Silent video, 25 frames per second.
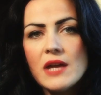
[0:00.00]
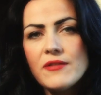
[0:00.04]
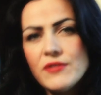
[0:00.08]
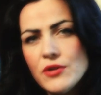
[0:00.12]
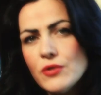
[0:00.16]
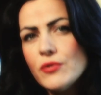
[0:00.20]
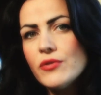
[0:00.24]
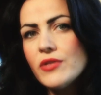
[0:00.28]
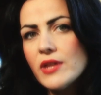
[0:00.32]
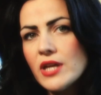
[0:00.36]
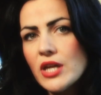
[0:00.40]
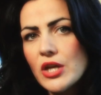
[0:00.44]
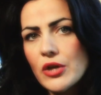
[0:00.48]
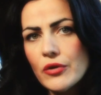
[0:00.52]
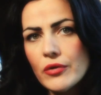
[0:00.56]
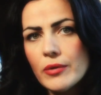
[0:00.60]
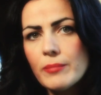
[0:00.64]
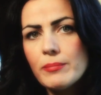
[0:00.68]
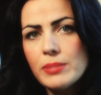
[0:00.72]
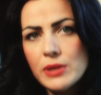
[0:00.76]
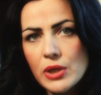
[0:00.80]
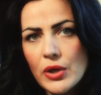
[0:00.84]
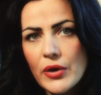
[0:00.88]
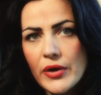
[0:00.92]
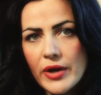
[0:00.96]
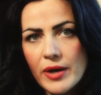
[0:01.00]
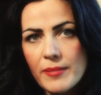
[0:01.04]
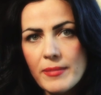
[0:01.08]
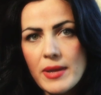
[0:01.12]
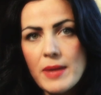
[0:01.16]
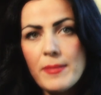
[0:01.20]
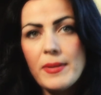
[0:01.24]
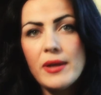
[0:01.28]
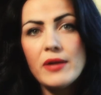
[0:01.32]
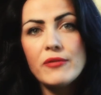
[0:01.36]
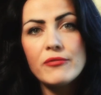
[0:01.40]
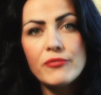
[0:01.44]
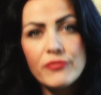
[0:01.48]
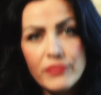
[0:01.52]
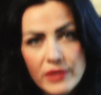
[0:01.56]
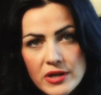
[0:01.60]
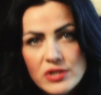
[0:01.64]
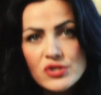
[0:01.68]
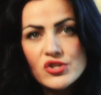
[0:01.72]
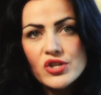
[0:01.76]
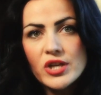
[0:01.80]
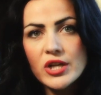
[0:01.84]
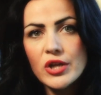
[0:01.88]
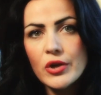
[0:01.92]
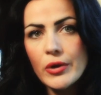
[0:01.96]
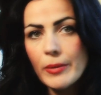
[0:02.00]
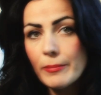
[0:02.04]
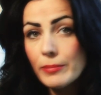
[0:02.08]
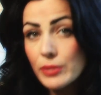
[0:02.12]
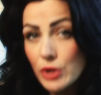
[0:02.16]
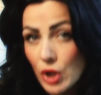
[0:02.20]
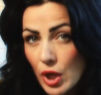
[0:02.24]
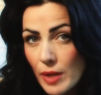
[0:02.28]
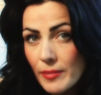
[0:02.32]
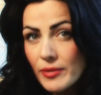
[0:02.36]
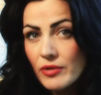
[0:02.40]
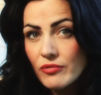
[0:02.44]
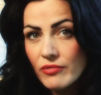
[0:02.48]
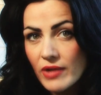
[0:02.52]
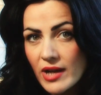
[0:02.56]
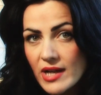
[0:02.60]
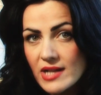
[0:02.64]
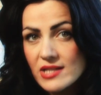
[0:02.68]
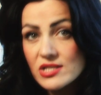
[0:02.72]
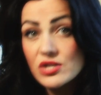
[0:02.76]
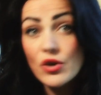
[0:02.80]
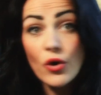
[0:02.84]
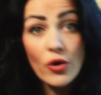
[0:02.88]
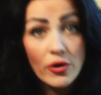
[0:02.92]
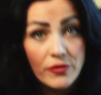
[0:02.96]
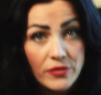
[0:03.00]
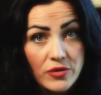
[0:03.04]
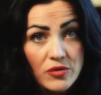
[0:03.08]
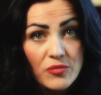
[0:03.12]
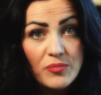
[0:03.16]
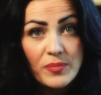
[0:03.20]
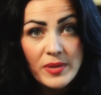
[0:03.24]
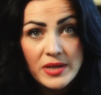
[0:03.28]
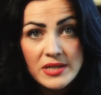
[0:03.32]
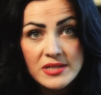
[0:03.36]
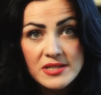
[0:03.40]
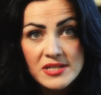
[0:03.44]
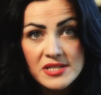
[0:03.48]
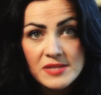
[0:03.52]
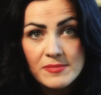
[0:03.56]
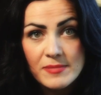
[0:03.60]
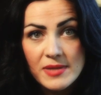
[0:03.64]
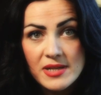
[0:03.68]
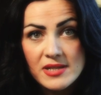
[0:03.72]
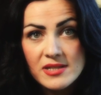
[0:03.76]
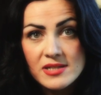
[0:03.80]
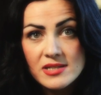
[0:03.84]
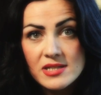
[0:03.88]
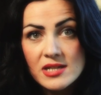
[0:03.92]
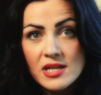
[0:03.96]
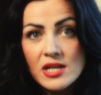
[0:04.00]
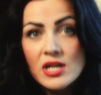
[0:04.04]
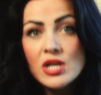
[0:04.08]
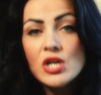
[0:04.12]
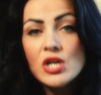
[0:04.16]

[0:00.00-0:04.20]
If you think your employer may be infringing your employment rights or if you've been dismissed,